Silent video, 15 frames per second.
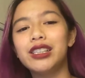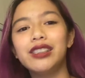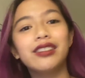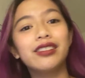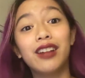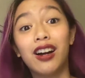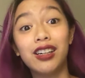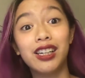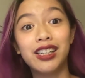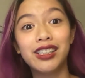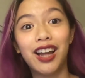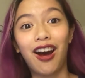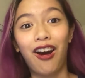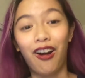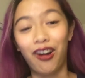is not
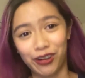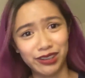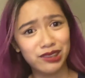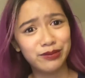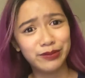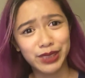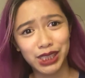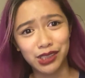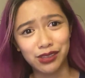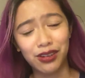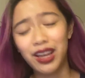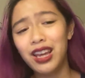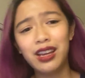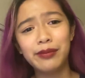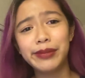gonna harm
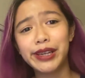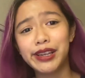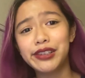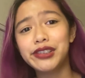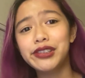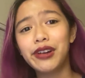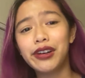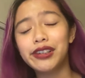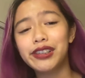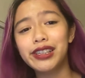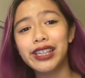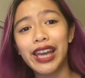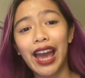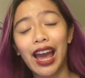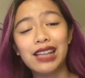you, because you
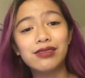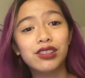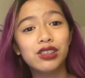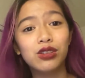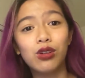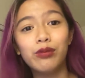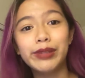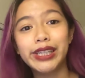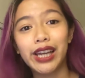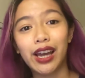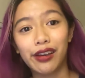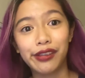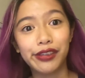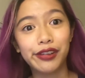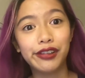already have so
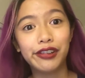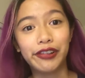many other